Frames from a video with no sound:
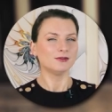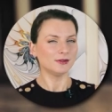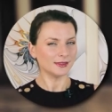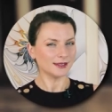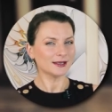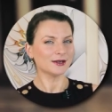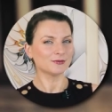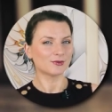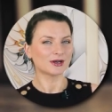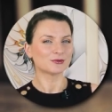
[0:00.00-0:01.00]
do you think I
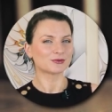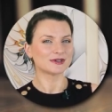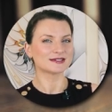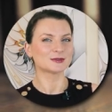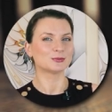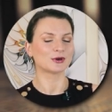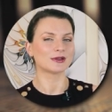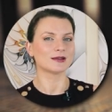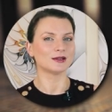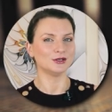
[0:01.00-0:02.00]
want to risk
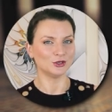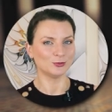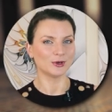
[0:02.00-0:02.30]
bringing a new